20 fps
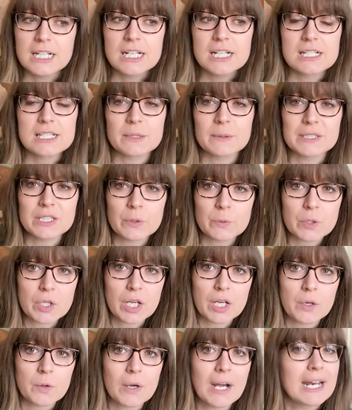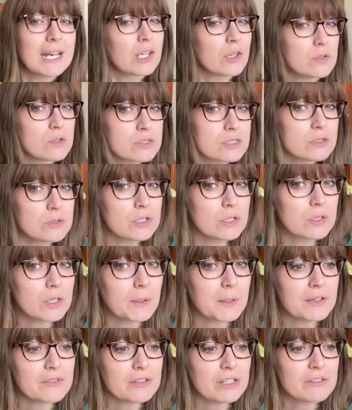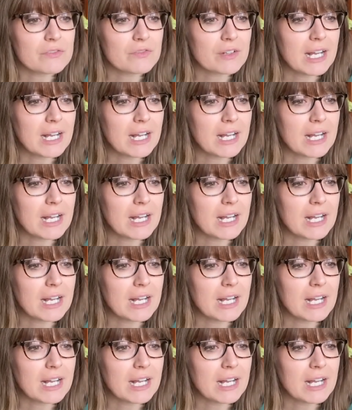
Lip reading: so I don't know, and I also don't know if